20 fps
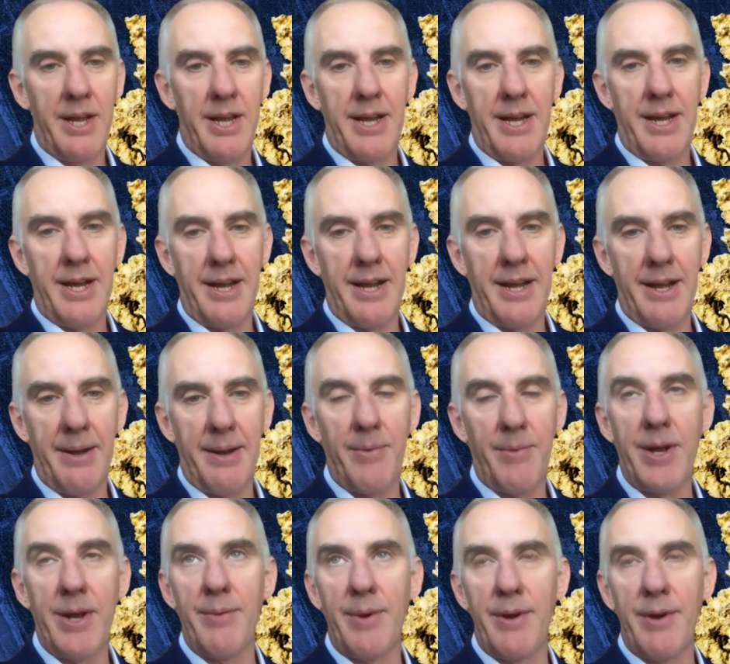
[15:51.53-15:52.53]

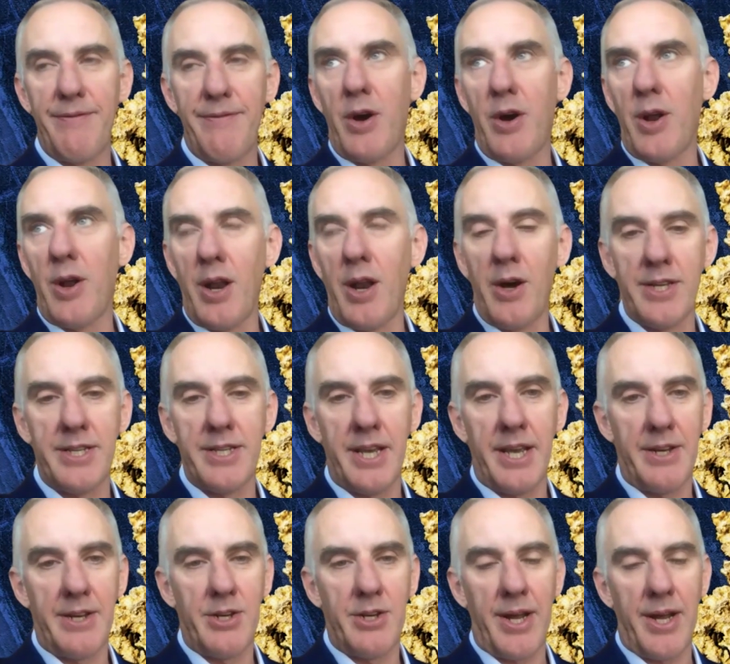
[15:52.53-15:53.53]
We're
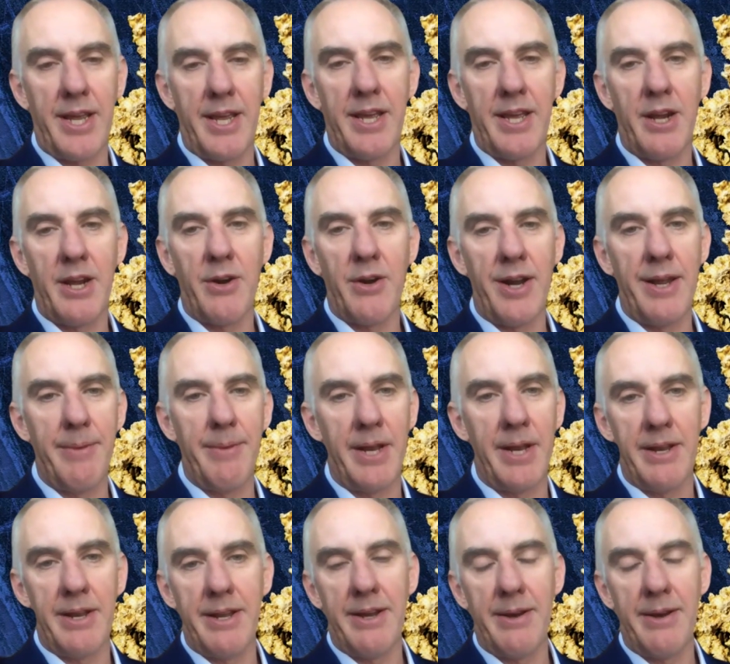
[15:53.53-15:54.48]
finalising a trucking agreement.